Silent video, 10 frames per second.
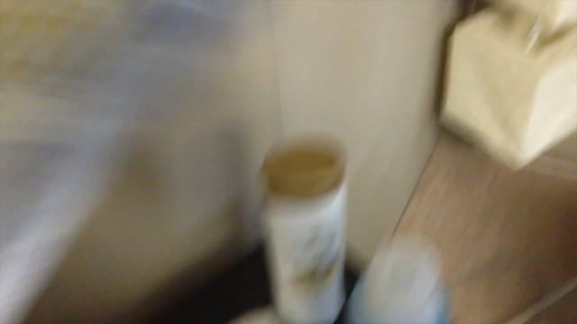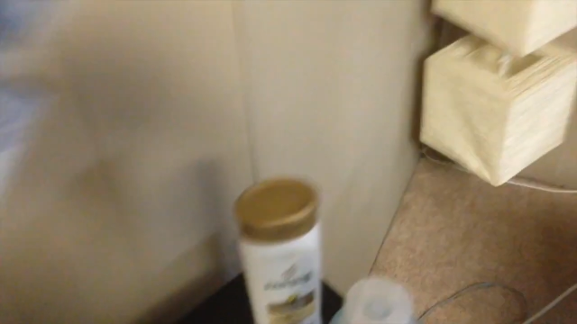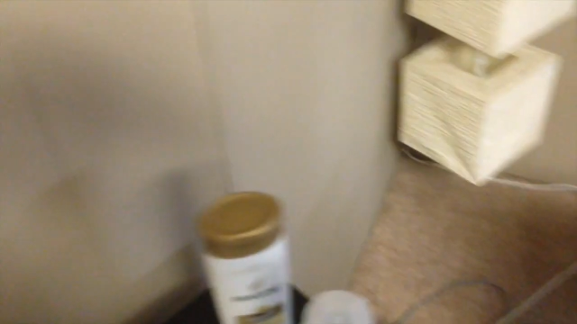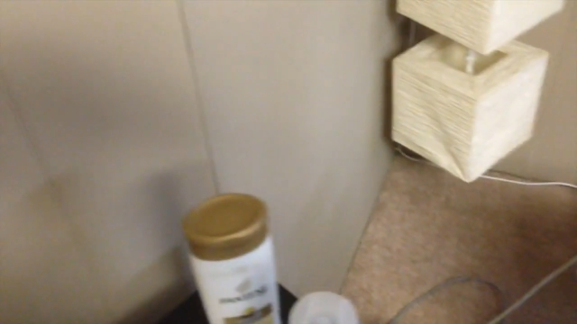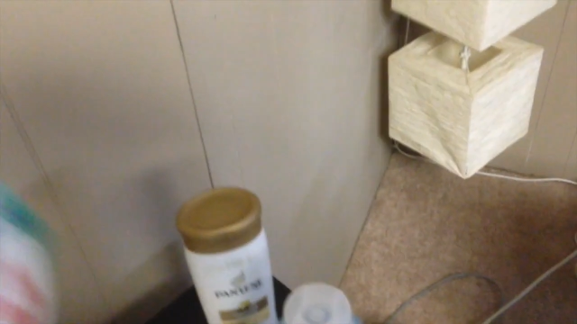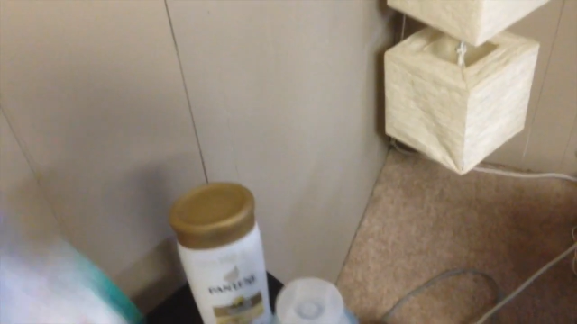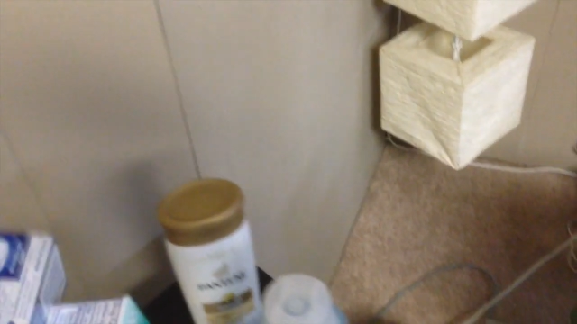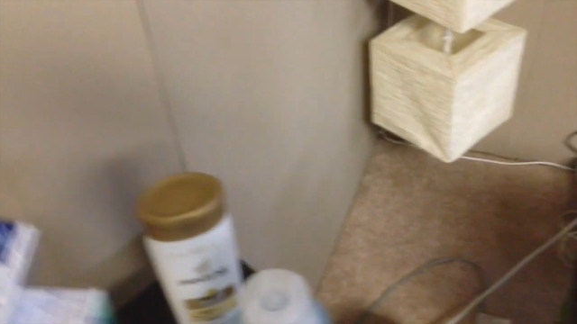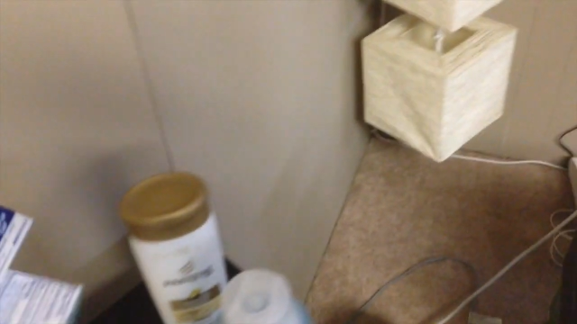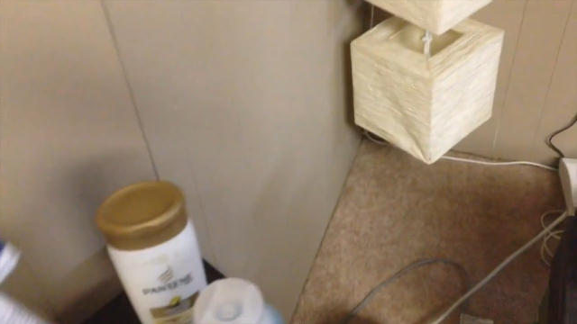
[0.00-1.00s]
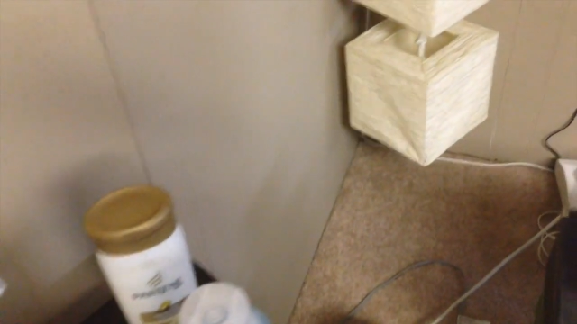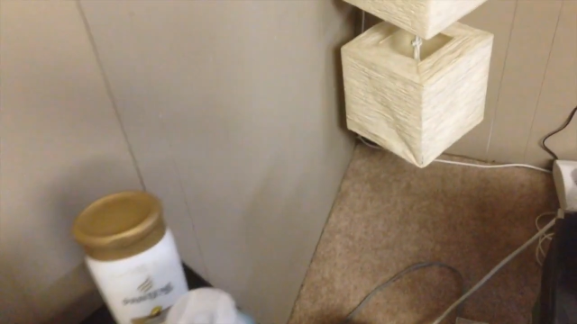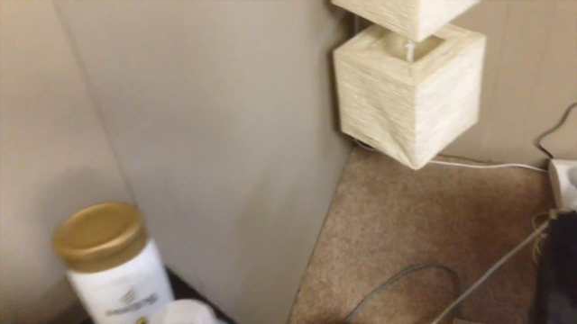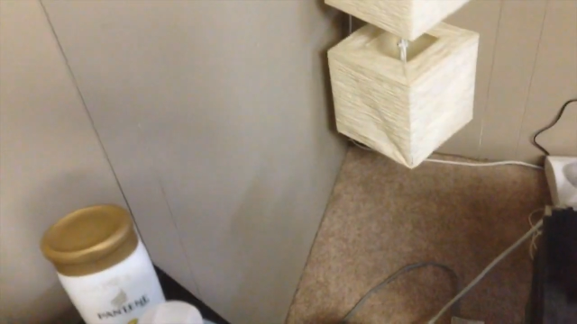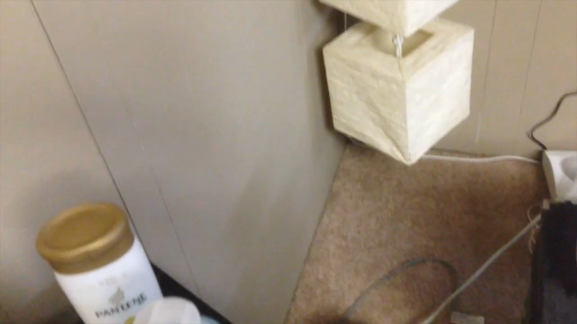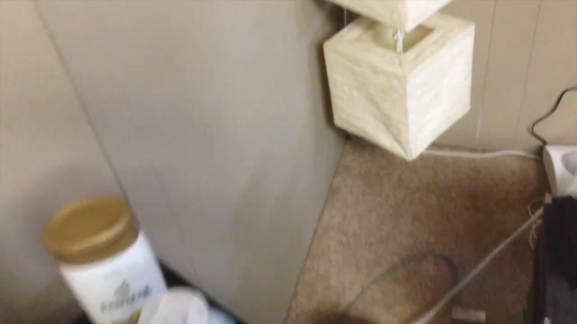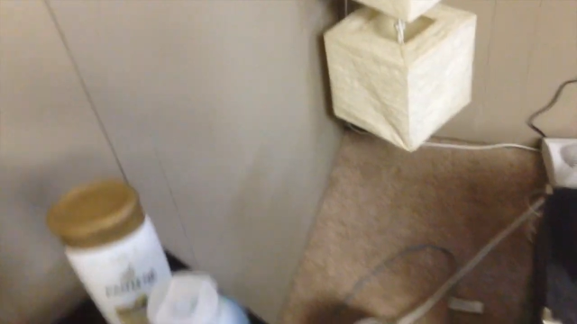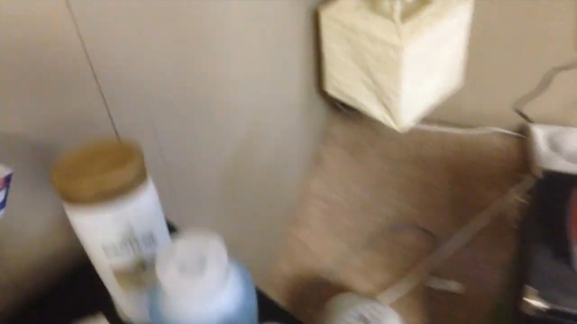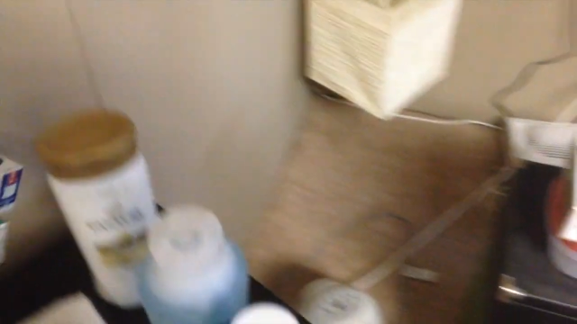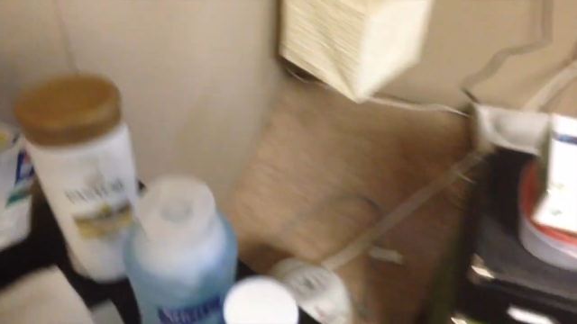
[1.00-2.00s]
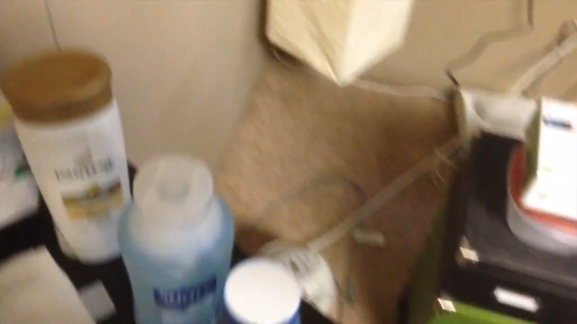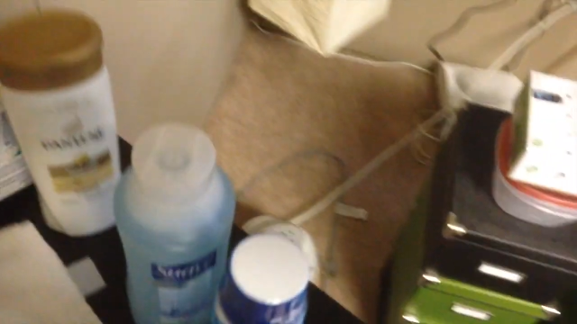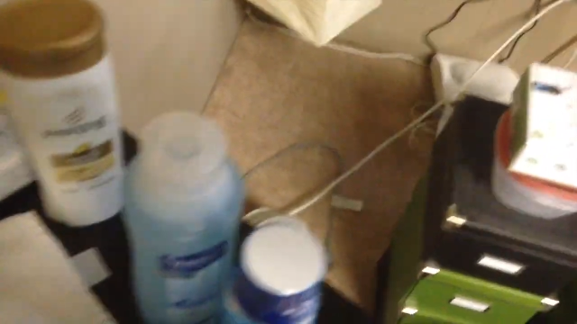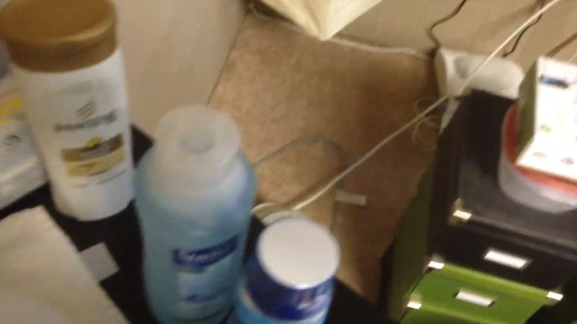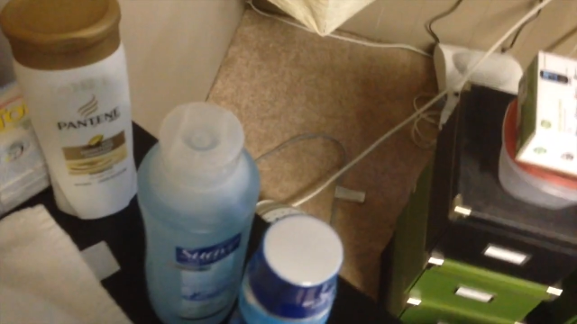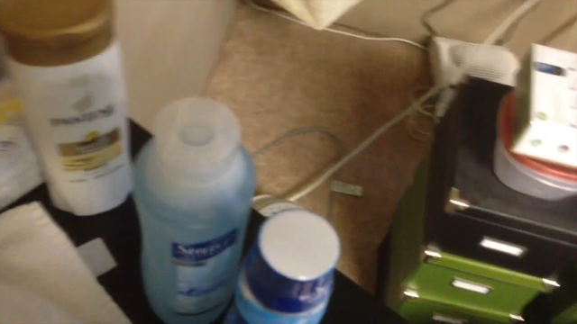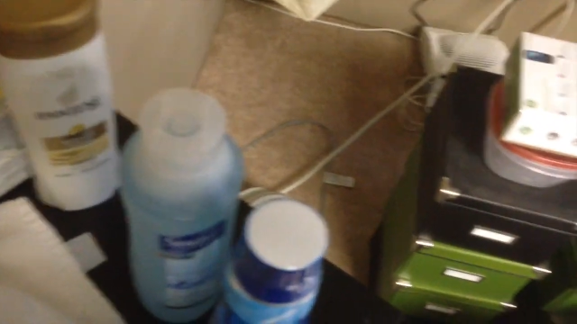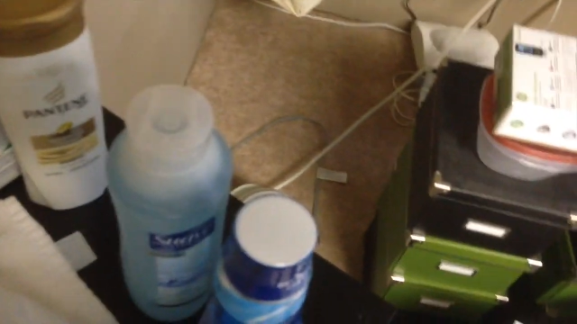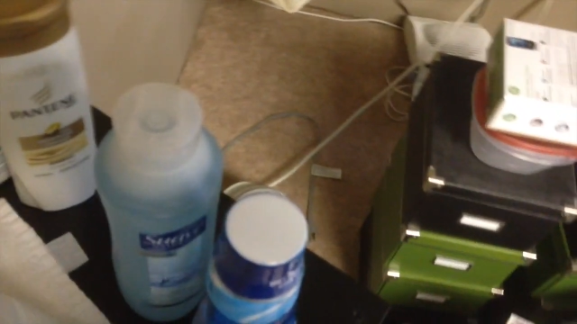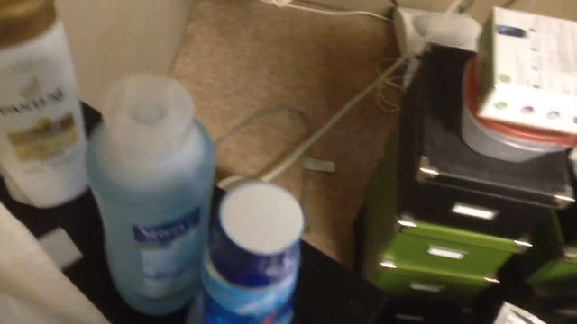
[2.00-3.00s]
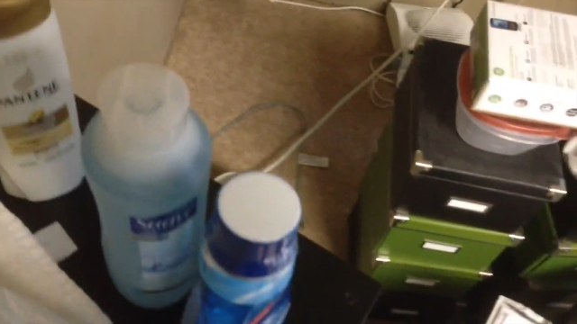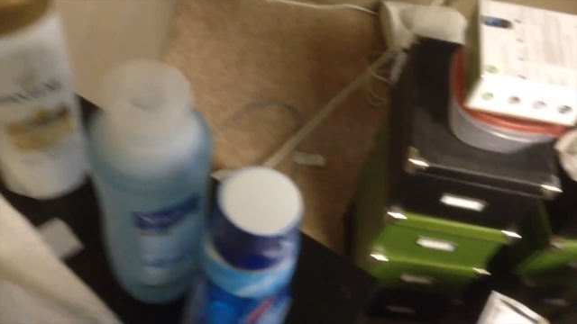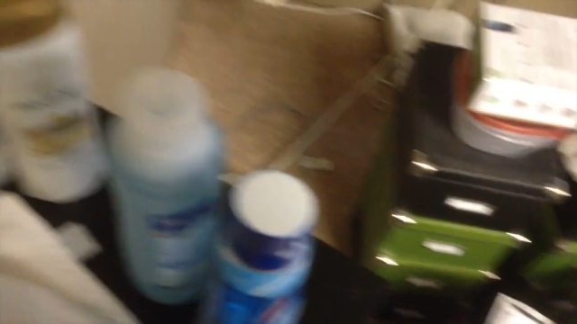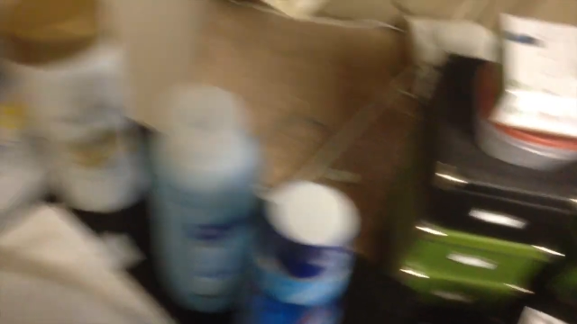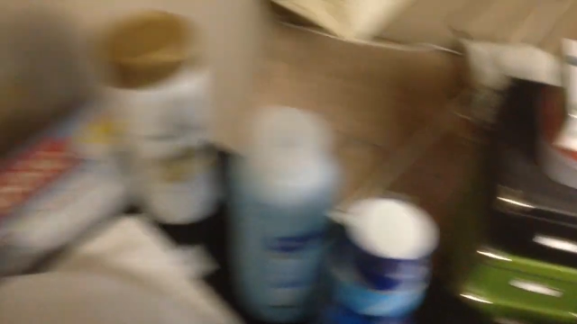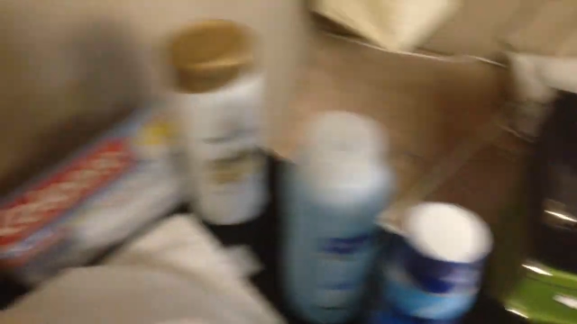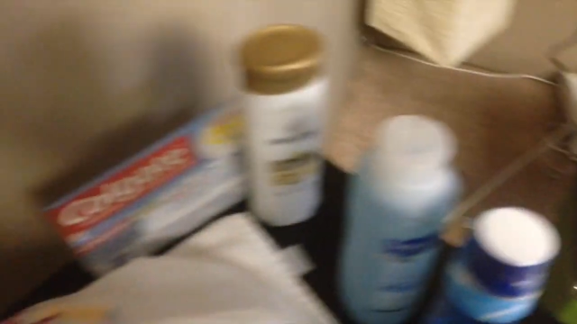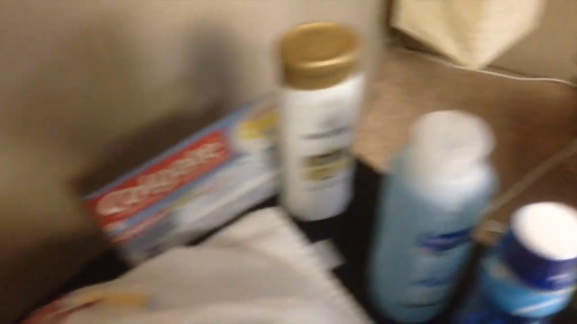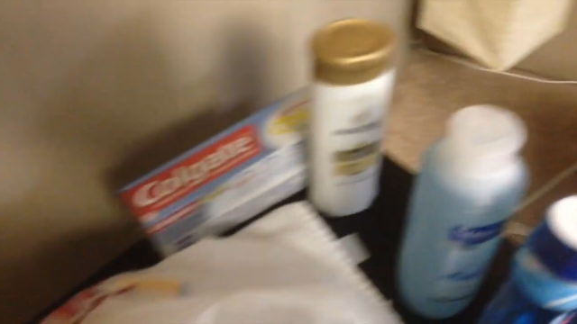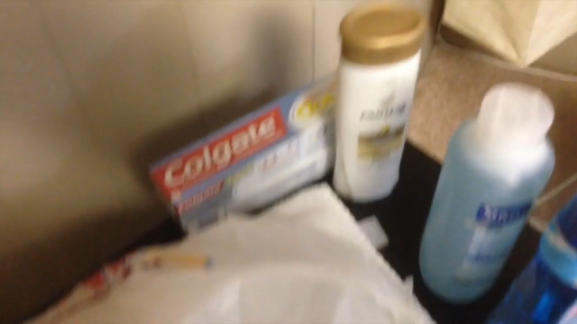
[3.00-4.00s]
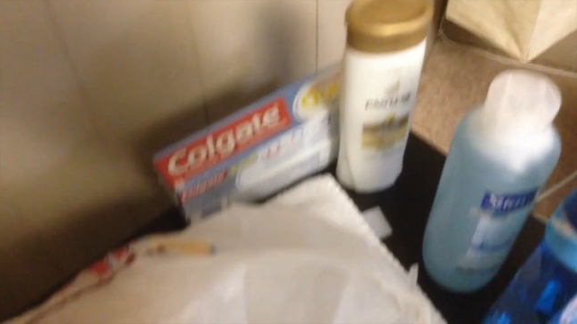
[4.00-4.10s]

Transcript: (no speaker visible)